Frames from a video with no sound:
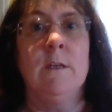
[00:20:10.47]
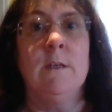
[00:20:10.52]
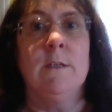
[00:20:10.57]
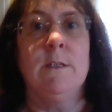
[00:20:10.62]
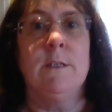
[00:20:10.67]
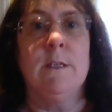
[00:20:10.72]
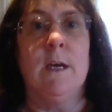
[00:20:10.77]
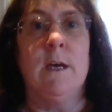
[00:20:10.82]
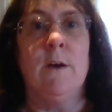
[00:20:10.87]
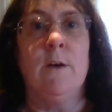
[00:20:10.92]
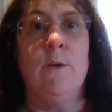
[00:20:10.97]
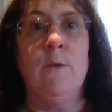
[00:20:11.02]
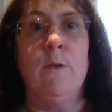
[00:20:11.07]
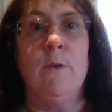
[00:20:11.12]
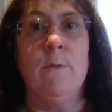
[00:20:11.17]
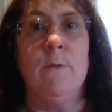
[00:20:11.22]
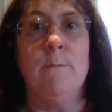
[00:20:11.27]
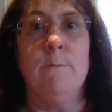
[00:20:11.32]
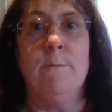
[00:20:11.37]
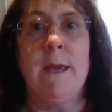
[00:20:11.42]

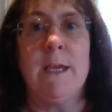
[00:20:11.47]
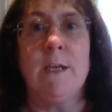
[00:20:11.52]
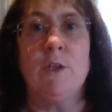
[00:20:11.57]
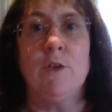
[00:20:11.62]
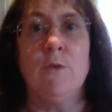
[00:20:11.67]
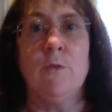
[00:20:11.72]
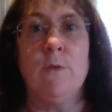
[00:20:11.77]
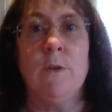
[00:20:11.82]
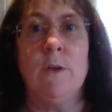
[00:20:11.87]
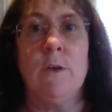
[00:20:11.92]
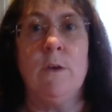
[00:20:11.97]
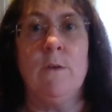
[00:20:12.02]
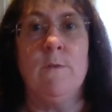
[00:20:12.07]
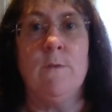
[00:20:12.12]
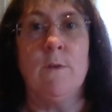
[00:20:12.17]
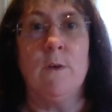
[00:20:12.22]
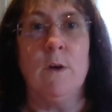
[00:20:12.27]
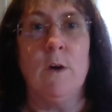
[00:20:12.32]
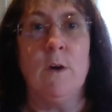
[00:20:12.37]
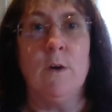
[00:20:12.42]
So make sure that
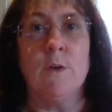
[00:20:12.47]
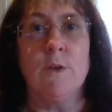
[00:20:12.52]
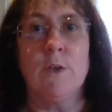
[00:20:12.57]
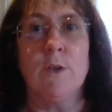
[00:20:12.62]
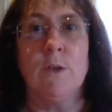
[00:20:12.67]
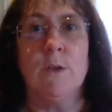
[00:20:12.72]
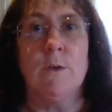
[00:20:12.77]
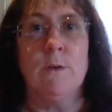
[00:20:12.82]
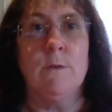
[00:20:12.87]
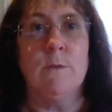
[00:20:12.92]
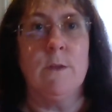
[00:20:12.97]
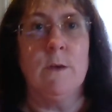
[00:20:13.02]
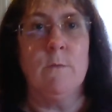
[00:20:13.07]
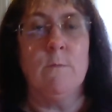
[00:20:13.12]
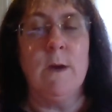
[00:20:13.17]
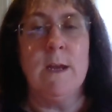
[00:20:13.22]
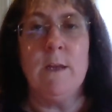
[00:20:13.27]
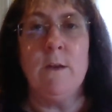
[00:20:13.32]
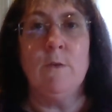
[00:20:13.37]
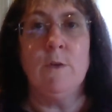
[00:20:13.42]
you've got
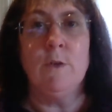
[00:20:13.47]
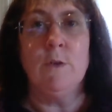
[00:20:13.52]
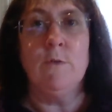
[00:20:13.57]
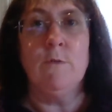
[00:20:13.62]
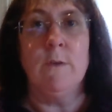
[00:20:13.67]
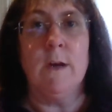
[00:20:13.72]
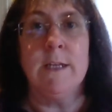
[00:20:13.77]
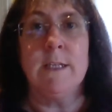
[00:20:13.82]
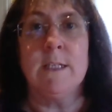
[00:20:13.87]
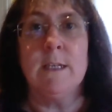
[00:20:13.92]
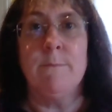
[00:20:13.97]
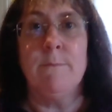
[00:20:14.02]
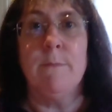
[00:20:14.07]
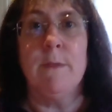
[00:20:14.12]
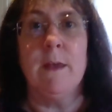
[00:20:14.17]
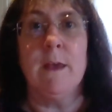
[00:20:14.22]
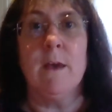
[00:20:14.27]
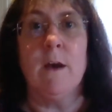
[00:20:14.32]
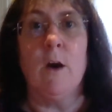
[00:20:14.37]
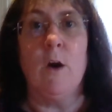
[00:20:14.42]
that when you do write
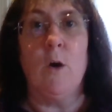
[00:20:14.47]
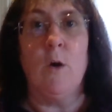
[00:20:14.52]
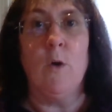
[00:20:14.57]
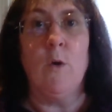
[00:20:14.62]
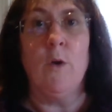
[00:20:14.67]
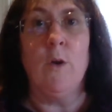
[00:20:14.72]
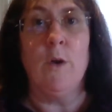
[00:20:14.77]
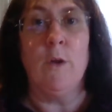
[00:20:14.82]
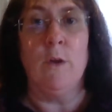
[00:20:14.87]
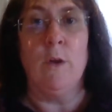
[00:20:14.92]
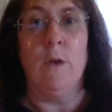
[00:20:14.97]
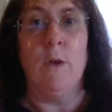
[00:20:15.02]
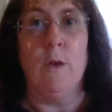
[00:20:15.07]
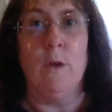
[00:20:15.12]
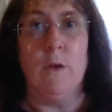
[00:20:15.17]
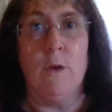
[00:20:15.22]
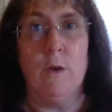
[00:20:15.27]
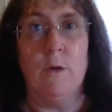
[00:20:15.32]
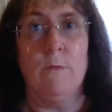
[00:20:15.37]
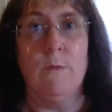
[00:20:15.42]
something on
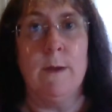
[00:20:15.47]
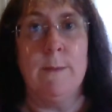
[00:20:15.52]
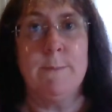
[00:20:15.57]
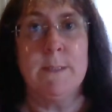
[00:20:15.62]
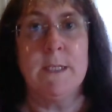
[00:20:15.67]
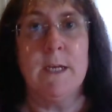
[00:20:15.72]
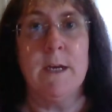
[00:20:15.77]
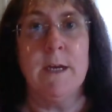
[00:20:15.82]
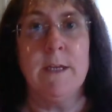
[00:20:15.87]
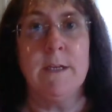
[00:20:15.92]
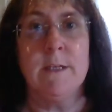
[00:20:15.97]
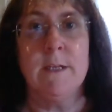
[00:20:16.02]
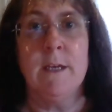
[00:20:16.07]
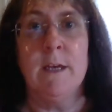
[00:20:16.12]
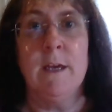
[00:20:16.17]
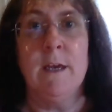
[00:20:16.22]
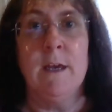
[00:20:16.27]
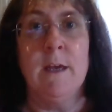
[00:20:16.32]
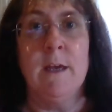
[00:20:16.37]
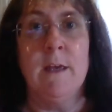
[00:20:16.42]
your website,
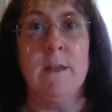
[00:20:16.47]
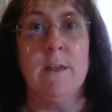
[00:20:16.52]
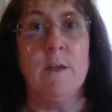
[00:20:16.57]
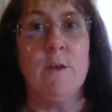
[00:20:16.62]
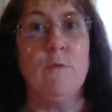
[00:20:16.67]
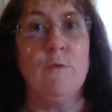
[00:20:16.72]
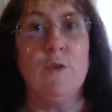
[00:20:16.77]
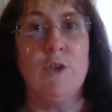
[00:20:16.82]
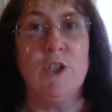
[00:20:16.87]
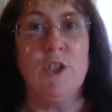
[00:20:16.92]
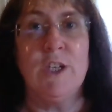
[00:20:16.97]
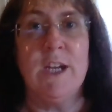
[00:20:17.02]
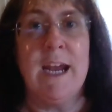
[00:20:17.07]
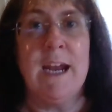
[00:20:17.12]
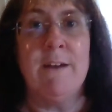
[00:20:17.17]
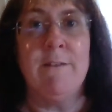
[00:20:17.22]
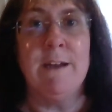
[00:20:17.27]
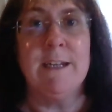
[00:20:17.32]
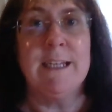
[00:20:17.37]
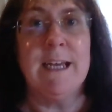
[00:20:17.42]
that you
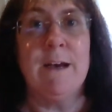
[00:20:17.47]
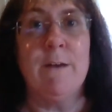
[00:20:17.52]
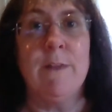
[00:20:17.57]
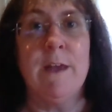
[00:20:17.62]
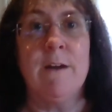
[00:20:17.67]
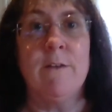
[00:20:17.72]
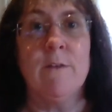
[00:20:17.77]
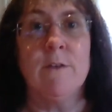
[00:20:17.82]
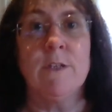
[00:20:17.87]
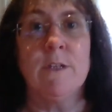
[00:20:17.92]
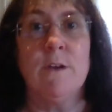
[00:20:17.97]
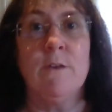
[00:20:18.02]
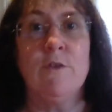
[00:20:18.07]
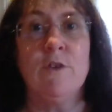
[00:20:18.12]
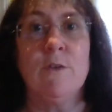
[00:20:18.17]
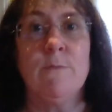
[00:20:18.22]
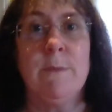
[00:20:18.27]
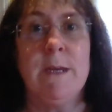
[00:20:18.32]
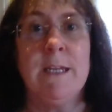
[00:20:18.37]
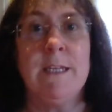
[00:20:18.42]
share it out there on
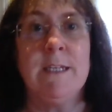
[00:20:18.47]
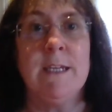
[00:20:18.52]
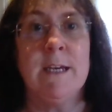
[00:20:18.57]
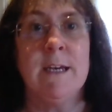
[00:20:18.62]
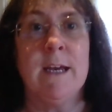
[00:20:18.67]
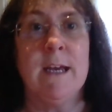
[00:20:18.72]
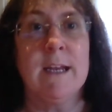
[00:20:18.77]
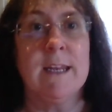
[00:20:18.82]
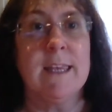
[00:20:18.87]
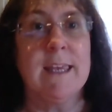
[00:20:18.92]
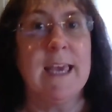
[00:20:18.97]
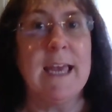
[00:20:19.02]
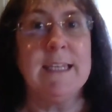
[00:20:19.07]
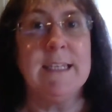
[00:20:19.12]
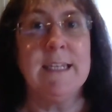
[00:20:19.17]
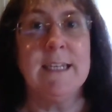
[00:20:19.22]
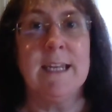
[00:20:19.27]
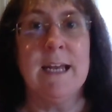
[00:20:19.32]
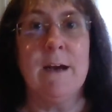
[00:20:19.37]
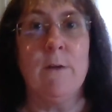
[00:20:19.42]
social media and
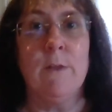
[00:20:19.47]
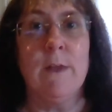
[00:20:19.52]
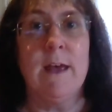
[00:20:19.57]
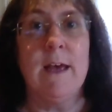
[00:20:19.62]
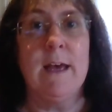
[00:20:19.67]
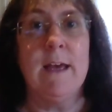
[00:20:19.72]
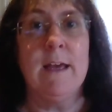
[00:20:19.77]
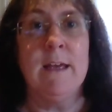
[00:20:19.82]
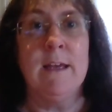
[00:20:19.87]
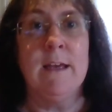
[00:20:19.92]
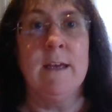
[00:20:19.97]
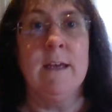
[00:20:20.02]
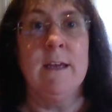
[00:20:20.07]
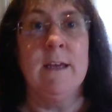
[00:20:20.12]
get it out there,